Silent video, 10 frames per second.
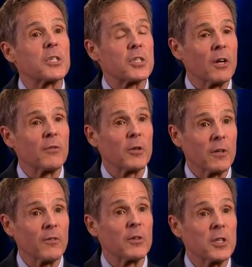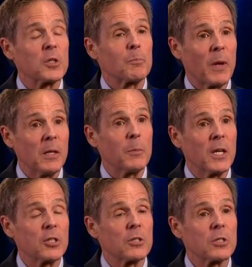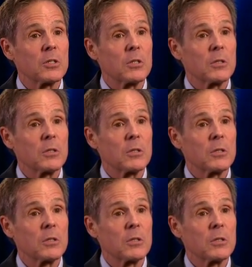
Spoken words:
suffering for these pain patients.